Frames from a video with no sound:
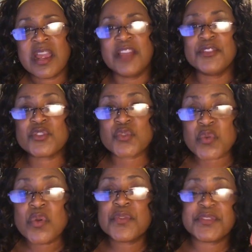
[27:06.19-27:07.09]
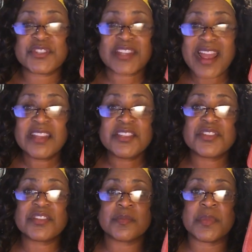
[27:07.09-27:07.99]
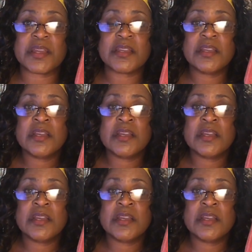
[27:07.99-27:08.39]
And the truth challenges me